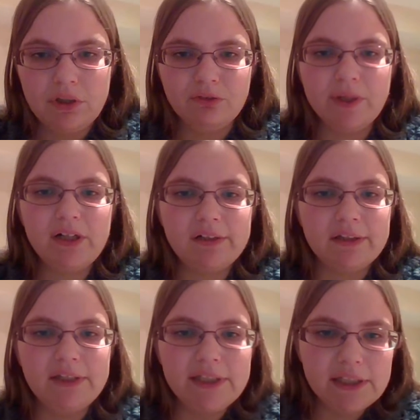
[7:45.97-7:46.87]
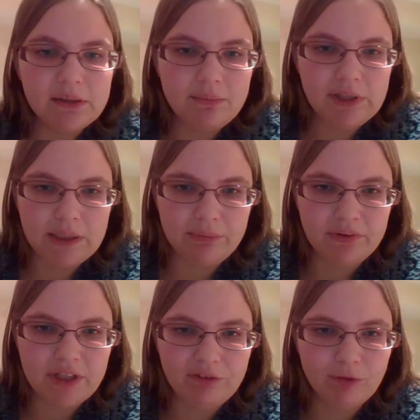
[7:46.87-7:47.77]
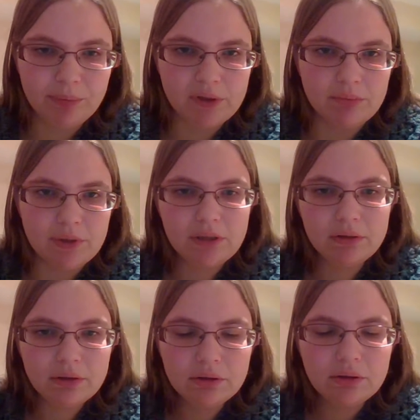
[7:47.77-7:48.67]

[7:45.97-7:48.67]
So I got a D because I was the last group to come back.